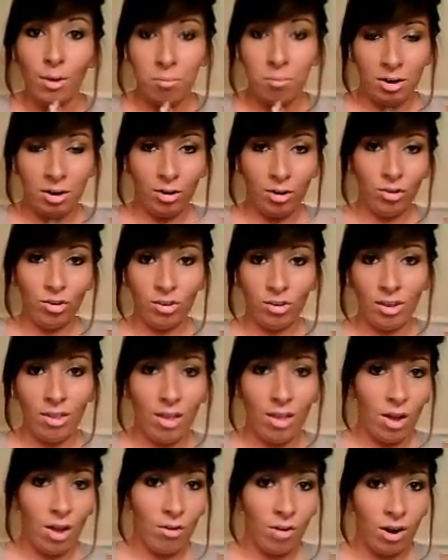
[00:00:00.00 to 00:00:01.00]
I mean, I'll just say
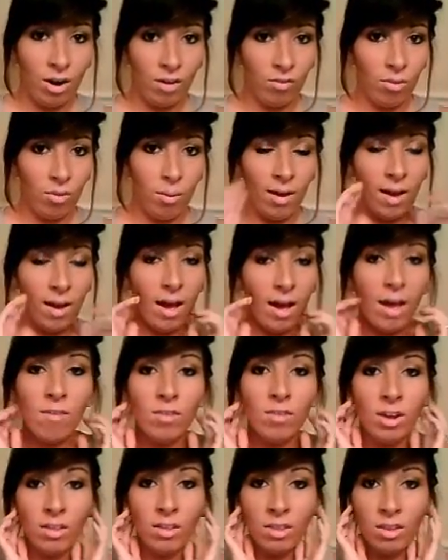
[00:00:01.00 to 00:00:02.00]
that right off the bat.
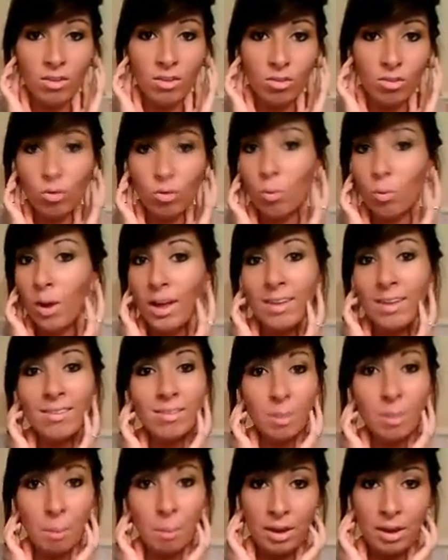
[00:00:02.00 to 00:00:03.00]
I've done this twice
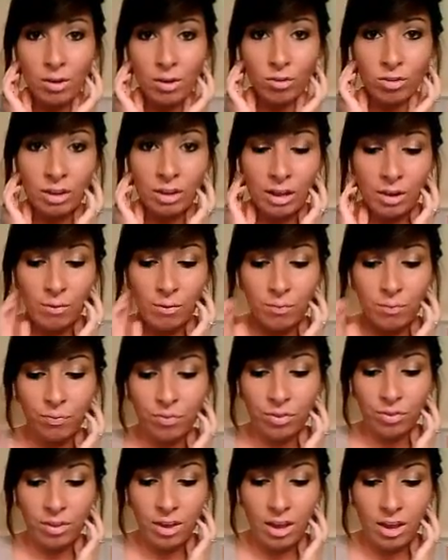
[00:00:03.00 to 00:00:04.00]
to my ears now,
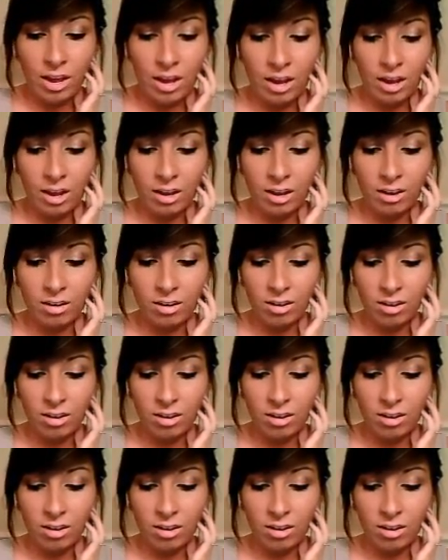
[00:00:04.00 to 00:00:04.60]
and,